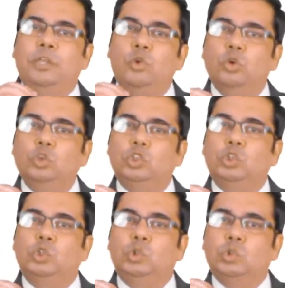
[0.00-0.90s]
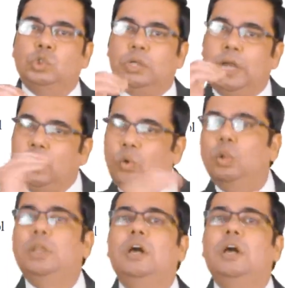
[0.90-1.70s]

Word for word: used to control